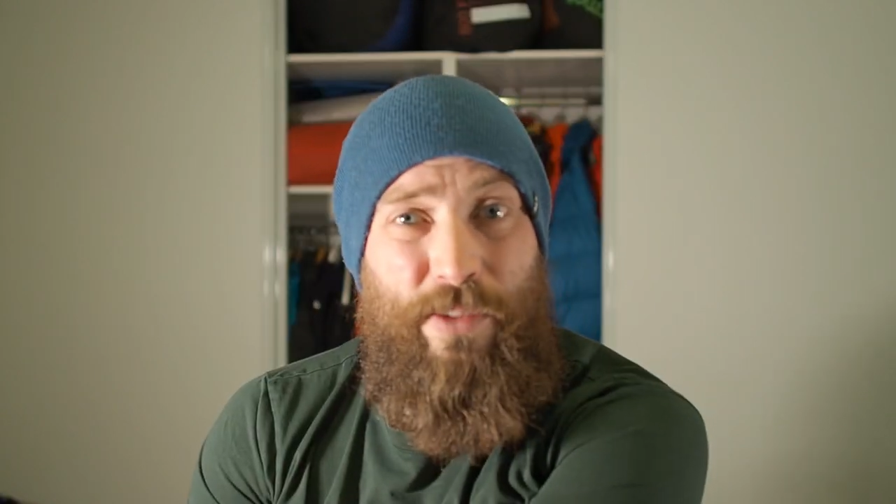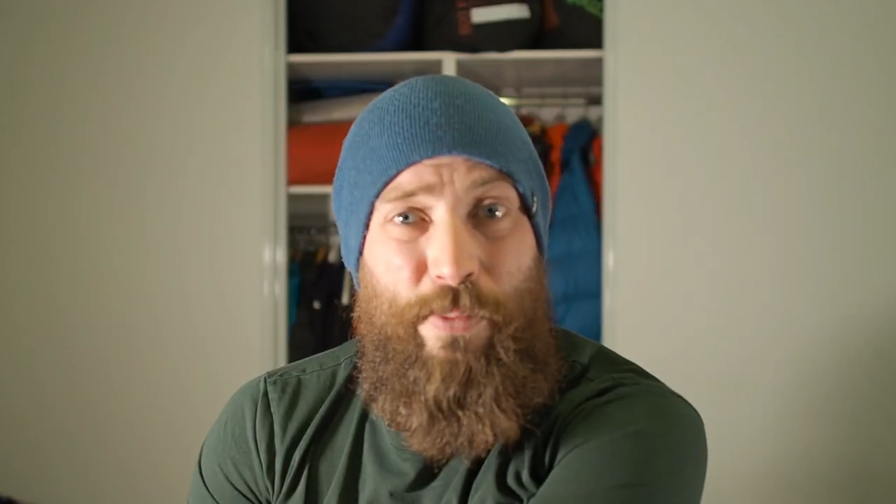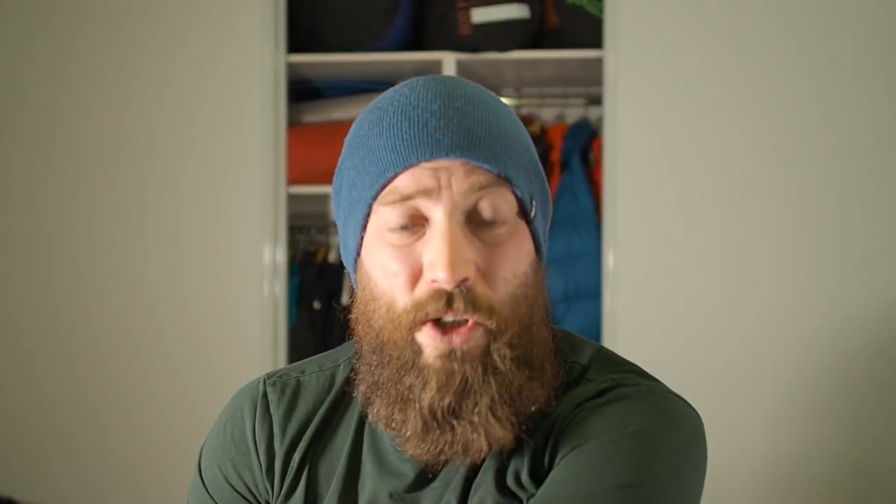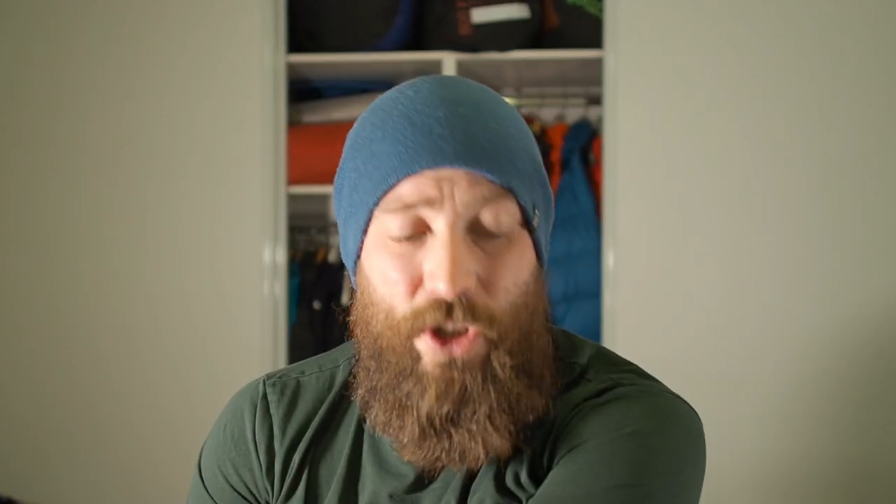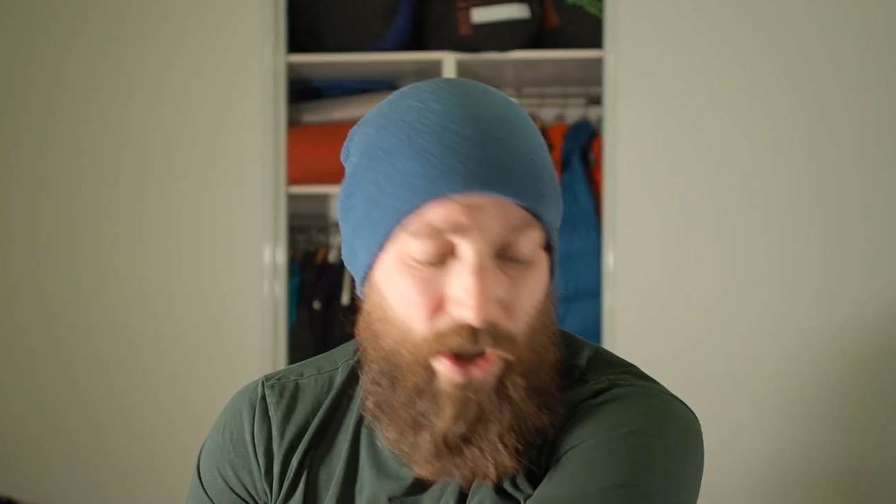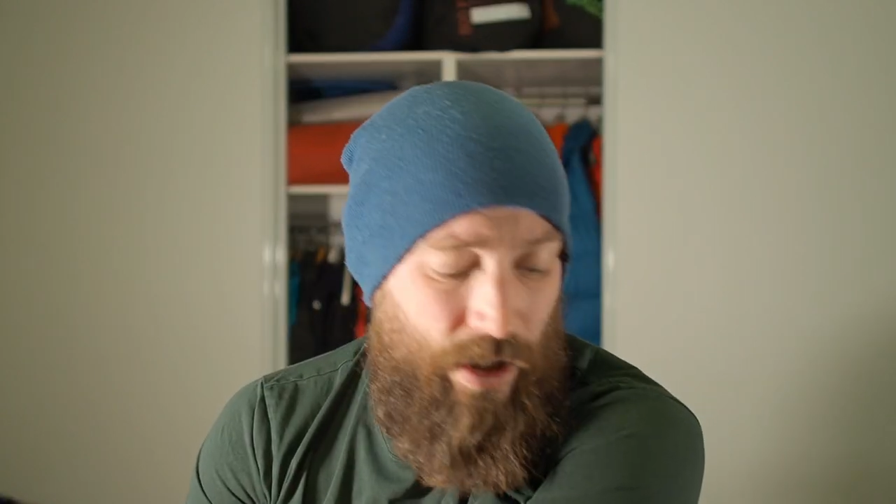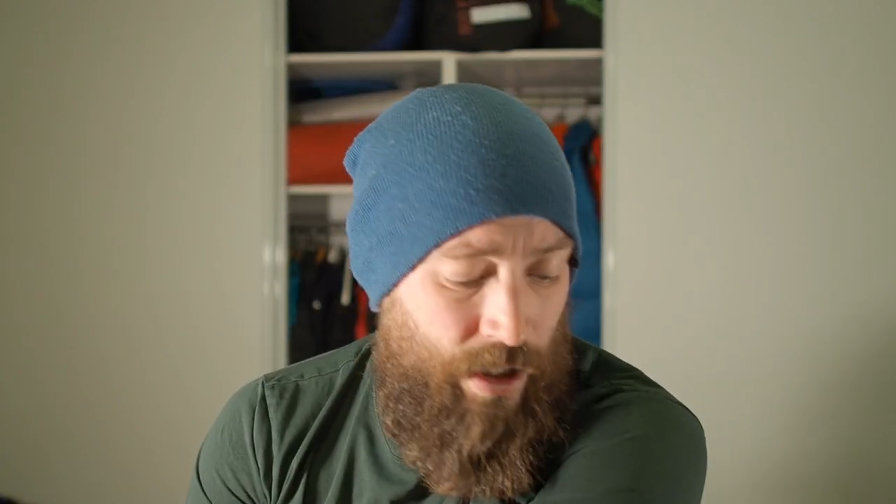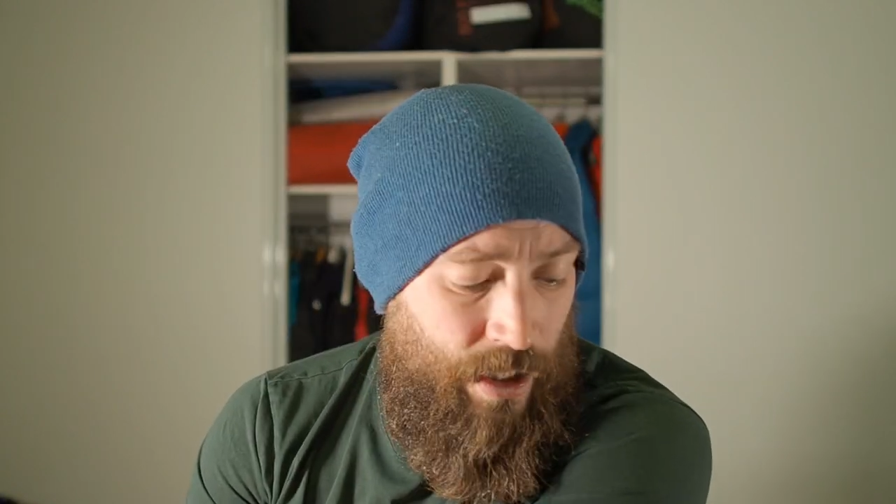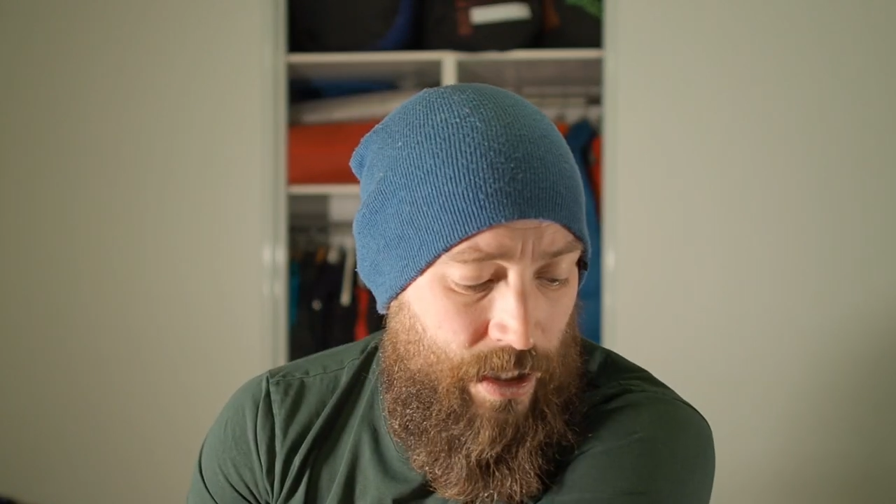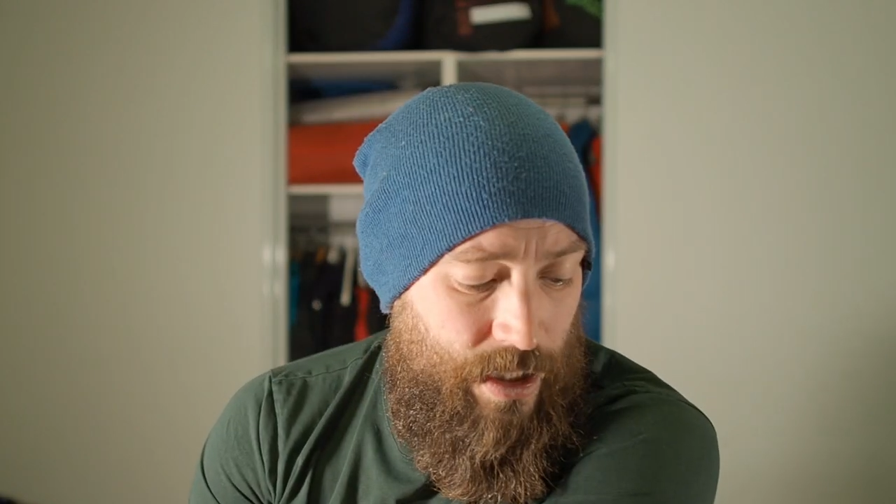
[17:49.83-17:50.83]
the posture.
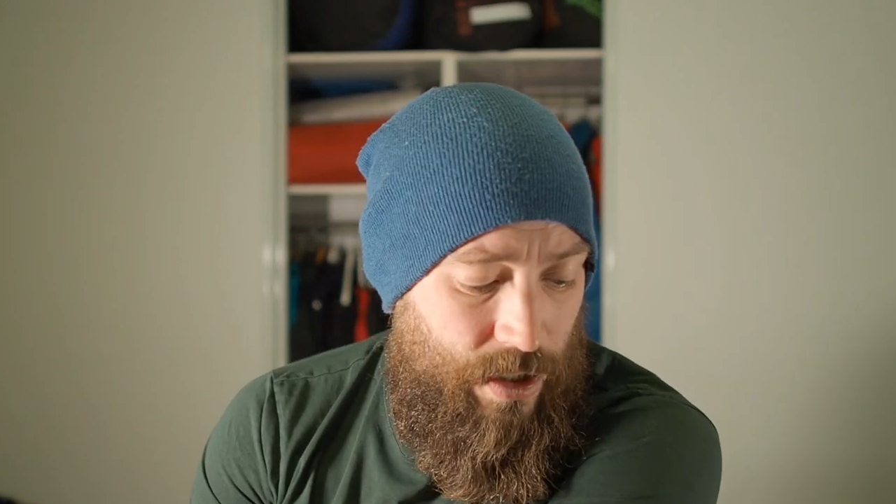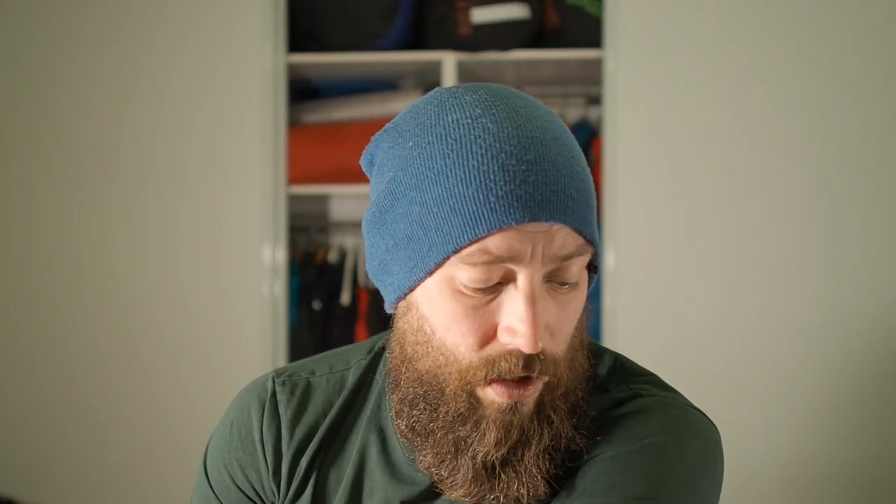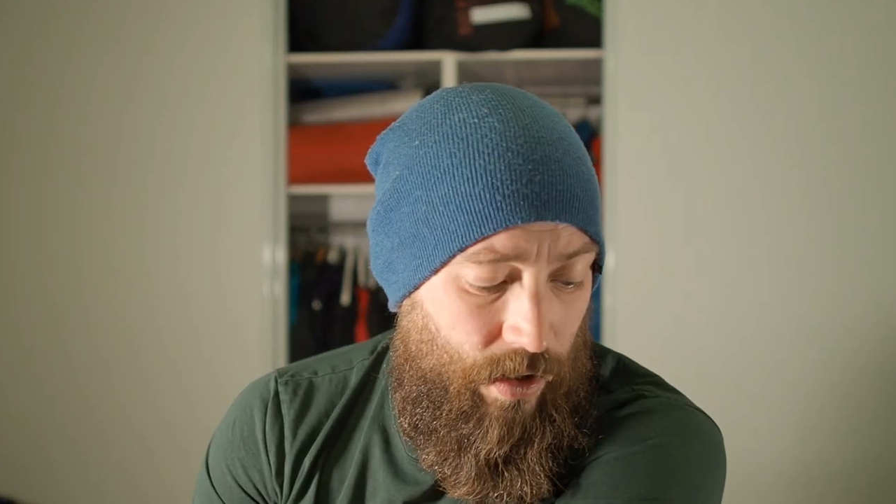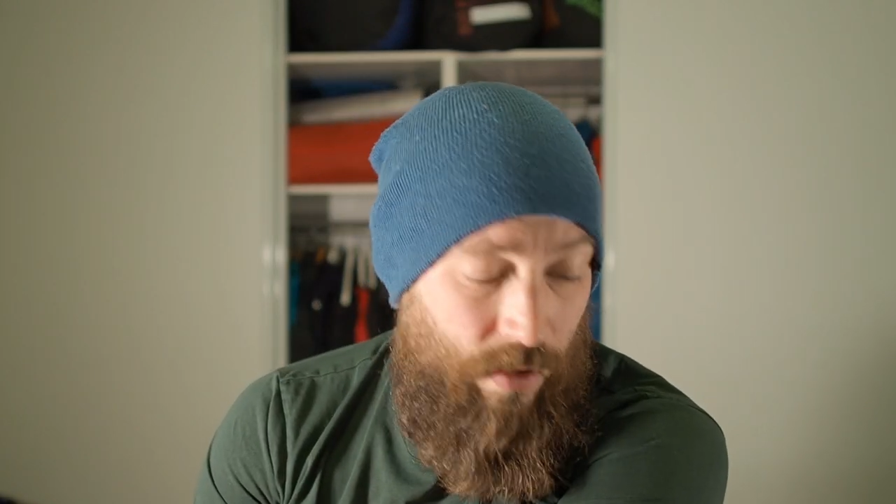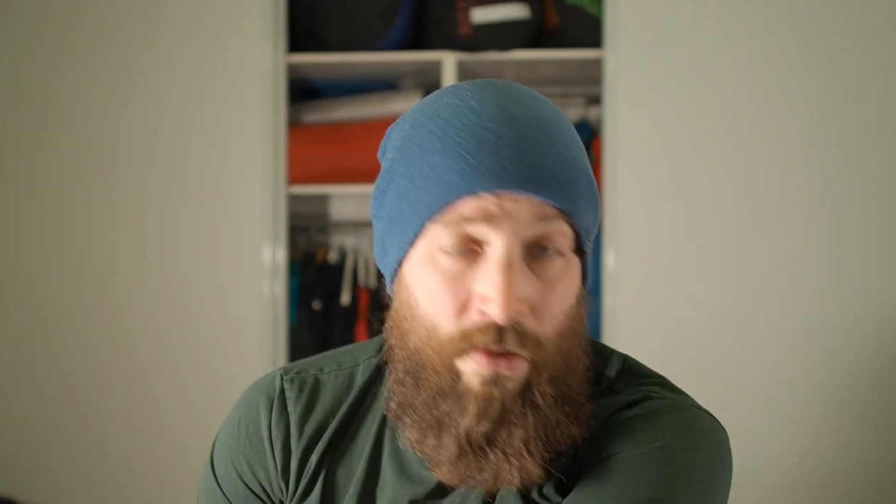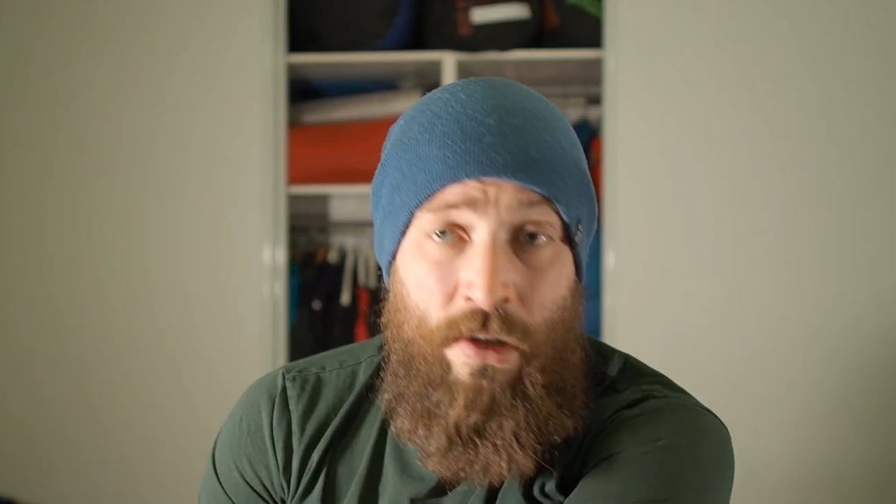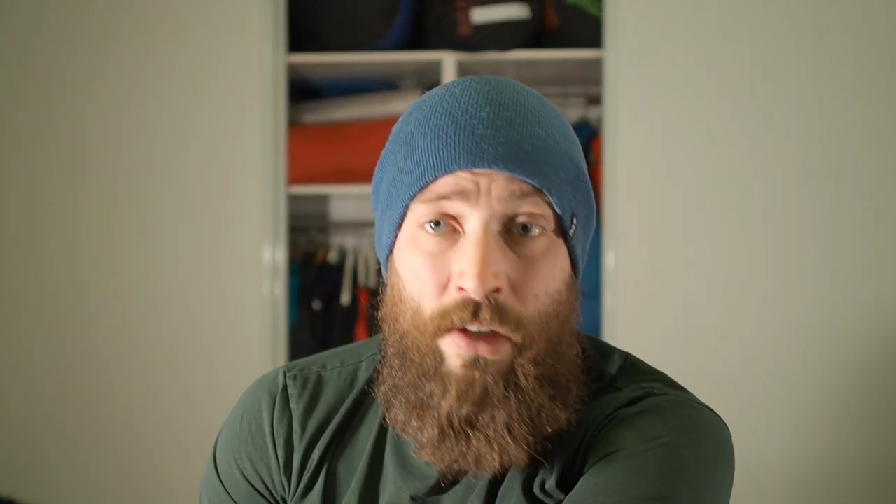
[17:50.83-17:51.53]
So